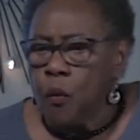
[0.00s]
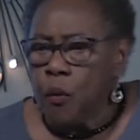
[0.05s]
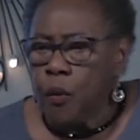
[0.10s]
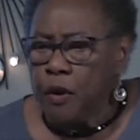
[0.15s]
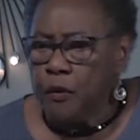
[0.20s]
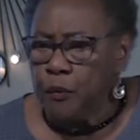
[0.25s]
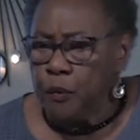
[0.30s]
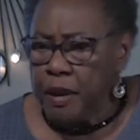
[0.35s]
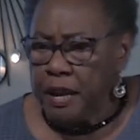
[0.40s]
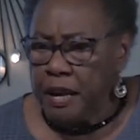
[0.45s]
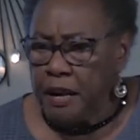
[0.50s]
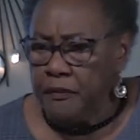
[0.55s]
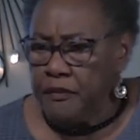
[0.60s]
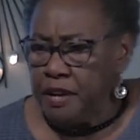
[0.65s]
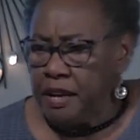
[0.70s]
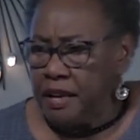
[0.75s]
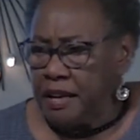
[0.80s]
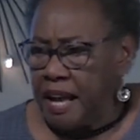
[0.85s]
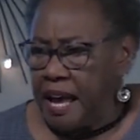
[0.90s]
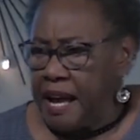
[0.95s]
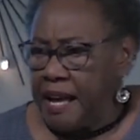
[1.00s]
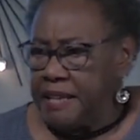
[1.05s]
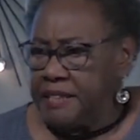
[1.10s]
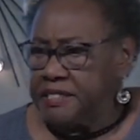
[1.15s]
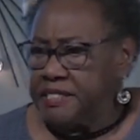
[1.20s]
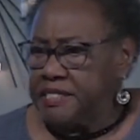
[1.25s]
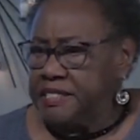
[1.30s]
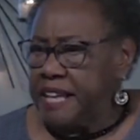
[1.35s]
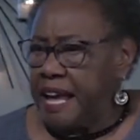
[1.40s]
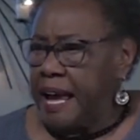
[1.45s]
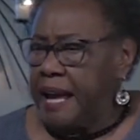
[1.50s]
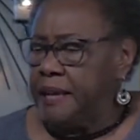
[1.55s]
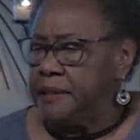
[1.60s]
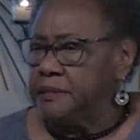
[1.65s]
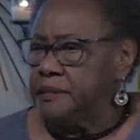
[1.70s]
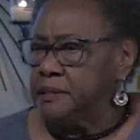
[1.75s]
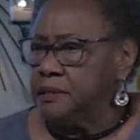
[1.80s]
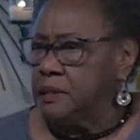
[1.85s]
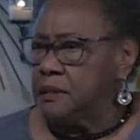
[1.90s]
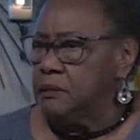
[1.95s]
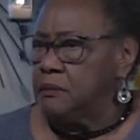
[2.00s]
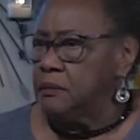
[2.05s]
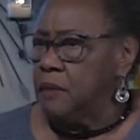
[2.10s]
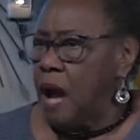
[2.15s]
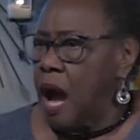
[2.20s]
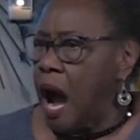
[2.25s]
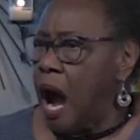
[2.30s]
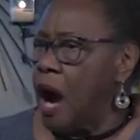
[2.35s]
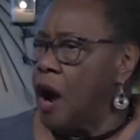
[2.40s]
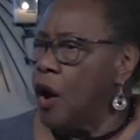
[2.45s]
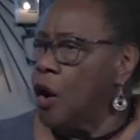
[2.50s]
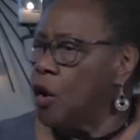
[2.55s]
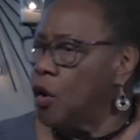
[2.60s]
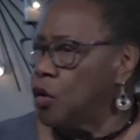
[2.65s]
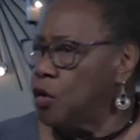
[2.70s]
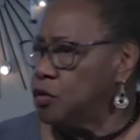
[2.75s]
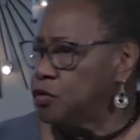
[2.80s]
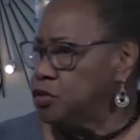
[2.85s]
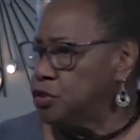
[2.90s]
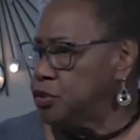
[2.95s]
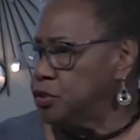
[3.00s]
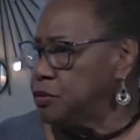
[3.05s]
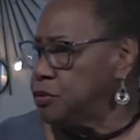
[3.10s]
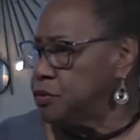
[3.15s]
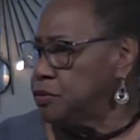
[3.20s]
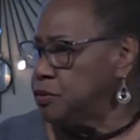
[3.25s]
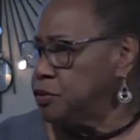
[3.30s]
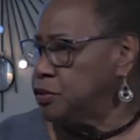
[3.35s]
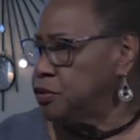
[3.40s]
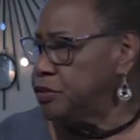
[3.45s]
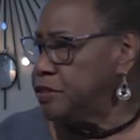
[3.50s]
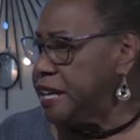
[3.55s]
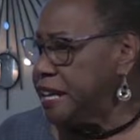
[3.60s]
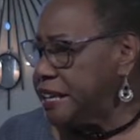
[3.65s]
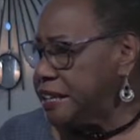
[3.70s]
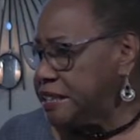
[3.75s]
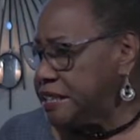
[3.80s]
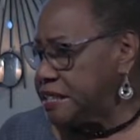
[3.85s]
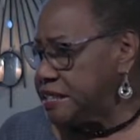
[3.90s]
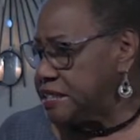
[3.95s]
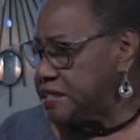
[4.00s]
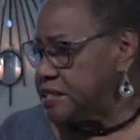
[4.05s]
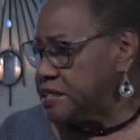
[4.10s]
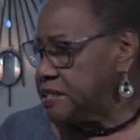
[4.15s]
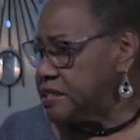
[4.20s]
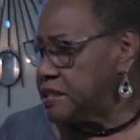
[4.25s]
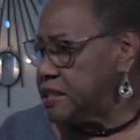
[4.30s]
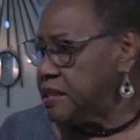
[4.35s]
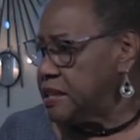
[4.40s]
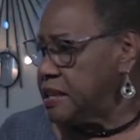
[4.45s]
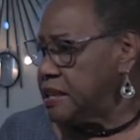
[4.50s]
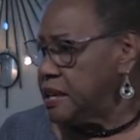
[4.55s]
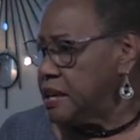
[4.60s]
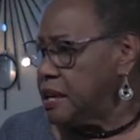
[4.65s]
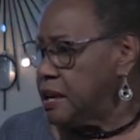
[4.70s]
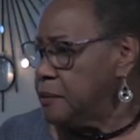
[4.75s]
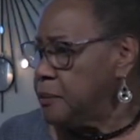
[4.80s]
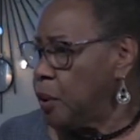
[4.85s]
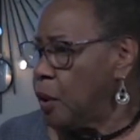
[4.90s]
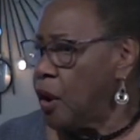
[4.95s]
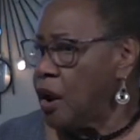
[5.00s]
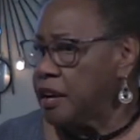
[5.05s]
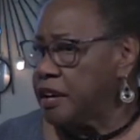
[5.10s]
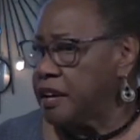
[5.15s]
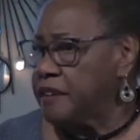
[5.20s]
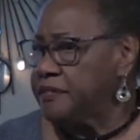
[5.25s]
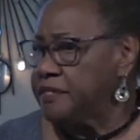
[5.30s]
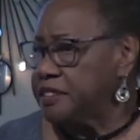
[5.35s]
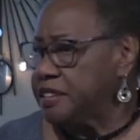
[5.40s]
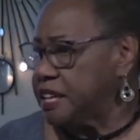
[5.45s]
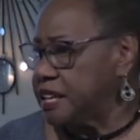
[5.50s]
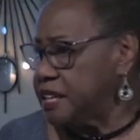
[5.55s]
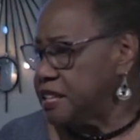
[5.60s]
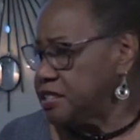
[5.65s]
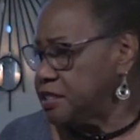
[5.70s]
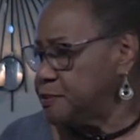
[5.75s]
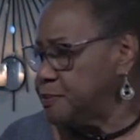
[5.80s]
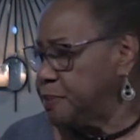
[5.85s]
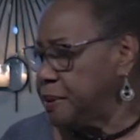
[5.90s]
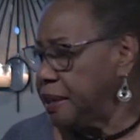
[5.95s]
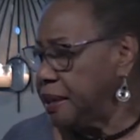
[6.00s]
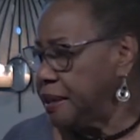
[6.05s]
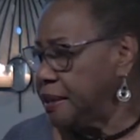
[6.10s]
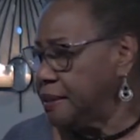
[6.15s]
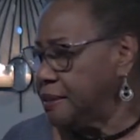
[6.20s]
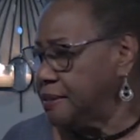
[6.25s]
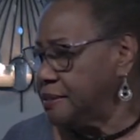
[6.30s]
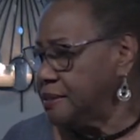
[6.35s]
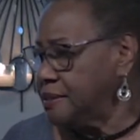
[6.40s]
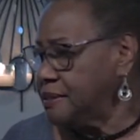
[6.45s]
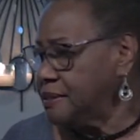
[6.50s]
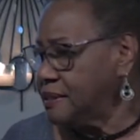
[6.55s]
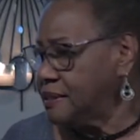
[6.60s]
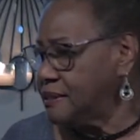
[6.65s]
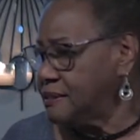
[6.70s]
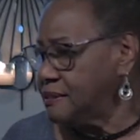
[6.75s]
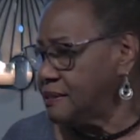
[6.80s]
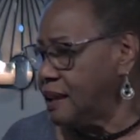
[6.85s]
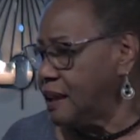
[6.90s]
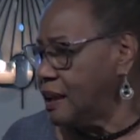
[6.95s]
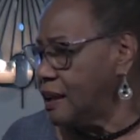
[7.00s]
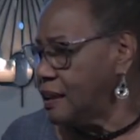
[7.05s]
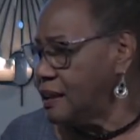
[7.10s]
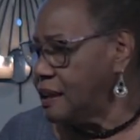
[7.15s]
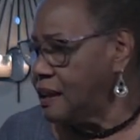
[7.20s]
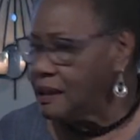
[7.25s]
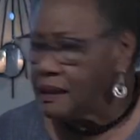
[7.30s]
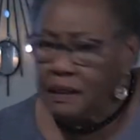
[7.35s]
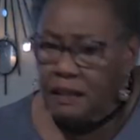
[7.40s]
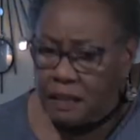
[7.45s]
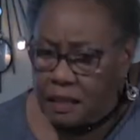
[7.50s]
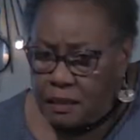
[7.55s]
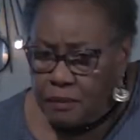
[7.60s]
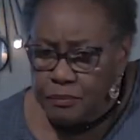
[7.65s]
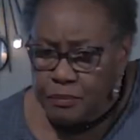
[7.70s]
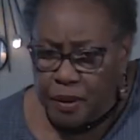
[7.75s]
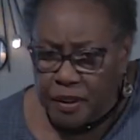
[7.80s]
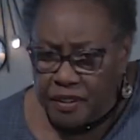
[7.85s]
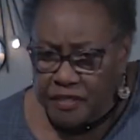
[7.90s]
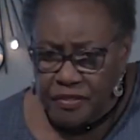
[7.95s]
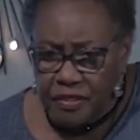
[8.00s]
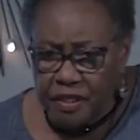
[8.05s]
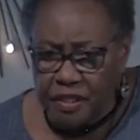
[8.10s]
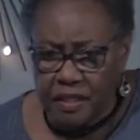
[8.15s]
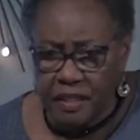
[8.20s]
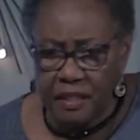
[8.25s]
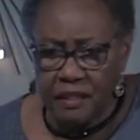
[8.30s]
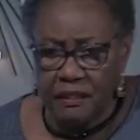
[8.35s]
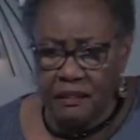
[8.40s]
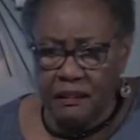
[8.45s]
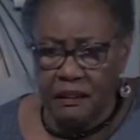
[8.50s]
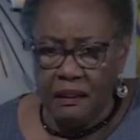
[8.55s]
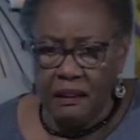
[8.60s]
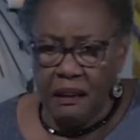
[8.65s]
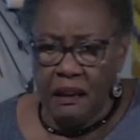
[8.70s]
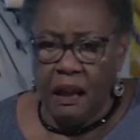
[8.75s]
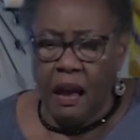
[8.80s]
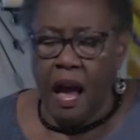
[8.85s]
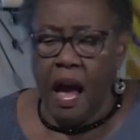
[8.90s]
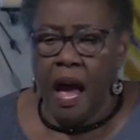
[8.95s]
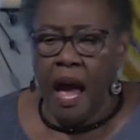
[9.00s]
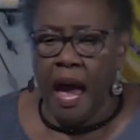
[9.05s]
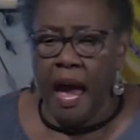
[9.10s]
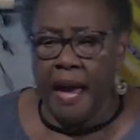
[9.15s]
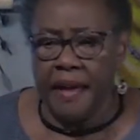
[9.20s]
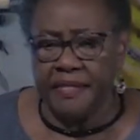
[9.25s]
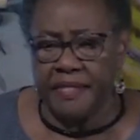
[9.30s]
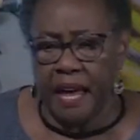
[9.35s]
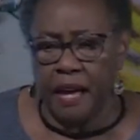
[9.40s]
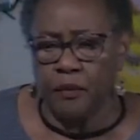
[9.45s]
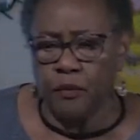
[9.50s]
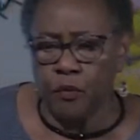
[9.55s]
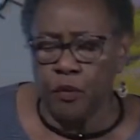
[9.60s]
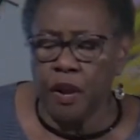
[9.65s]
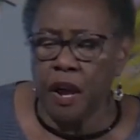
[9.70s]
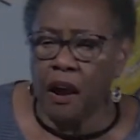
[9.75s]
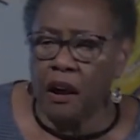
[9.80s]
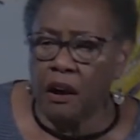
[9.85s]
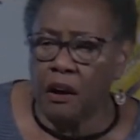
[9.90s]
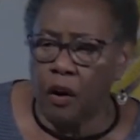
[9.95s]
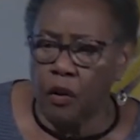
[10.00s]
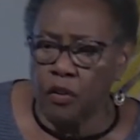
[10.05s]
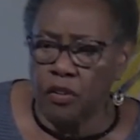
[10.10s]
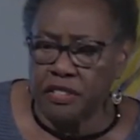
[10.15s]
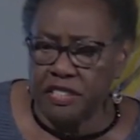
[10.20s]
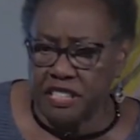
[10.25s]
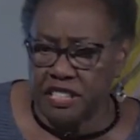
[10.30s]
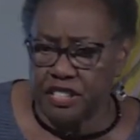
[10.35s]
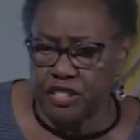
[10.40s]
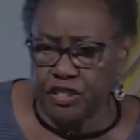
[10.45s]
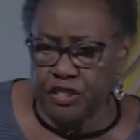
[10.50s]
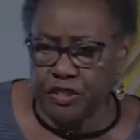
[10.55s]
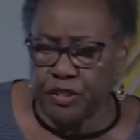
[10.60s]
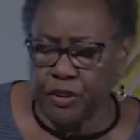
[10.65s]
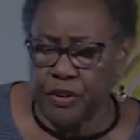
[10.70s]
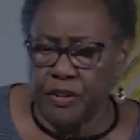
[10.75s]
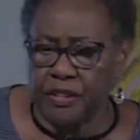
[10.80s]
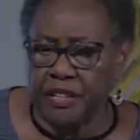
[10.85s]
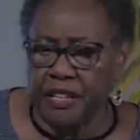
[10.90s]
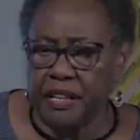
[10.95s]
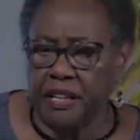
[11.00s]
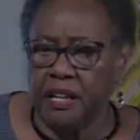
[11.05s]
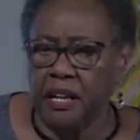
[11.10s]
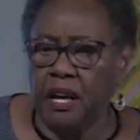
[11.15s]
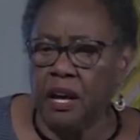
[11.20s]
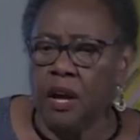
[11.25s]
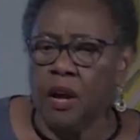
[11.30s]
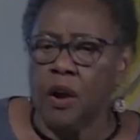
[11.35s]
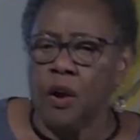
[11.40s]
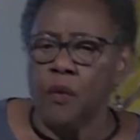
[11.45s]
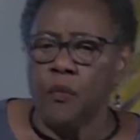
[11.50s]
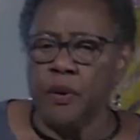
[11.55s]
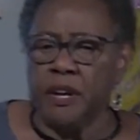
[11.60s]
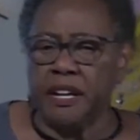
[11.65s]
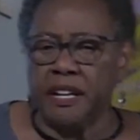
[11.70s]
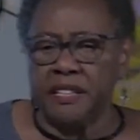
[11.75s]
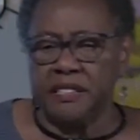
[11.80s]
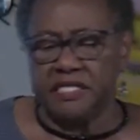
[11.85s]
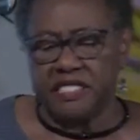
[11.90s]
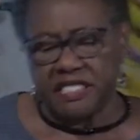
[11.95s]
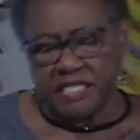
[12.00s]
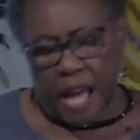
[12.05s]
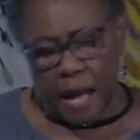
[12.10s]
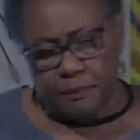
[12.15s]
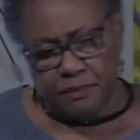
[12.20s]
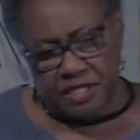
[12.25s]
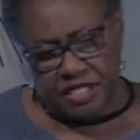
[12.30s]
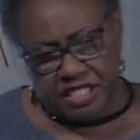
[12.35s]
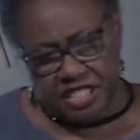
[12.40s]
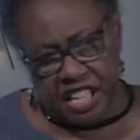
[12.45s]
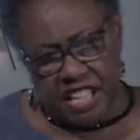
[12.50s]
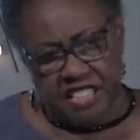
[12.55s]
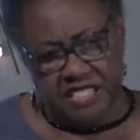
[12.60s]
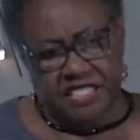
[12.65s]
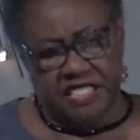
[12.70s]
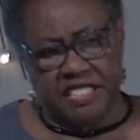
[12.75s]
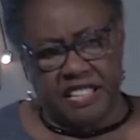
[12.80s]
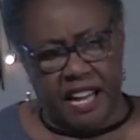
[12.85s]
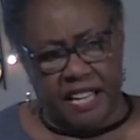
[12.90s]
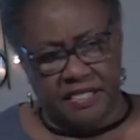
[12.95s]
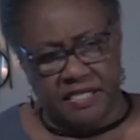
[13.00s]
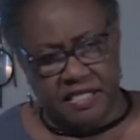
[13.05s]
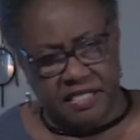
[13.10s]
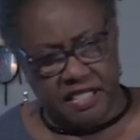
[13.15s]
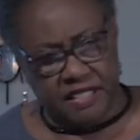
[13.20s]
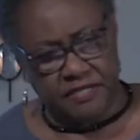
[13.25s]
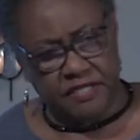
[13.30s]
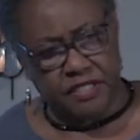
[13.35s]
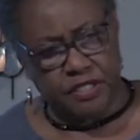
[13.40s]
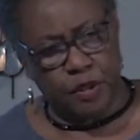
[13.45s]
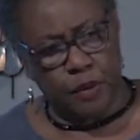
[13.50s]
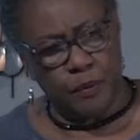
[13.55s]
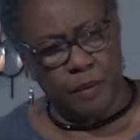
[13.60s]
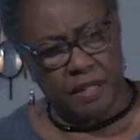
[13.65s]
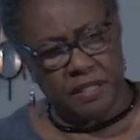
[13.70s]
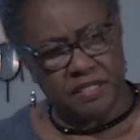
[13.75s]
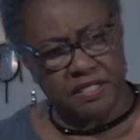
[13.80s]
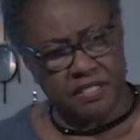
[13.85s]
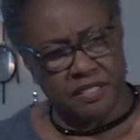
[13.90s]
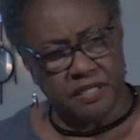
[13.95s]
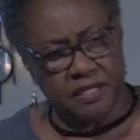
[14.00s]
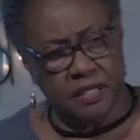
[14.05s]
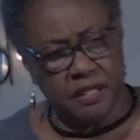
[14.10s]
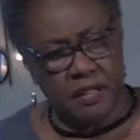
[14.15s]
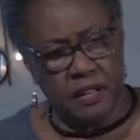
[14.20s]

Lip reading: When we realize that our own uniqueness, part of it is being imperfect, and that we are on this journey, we can stop judging ourselves so much.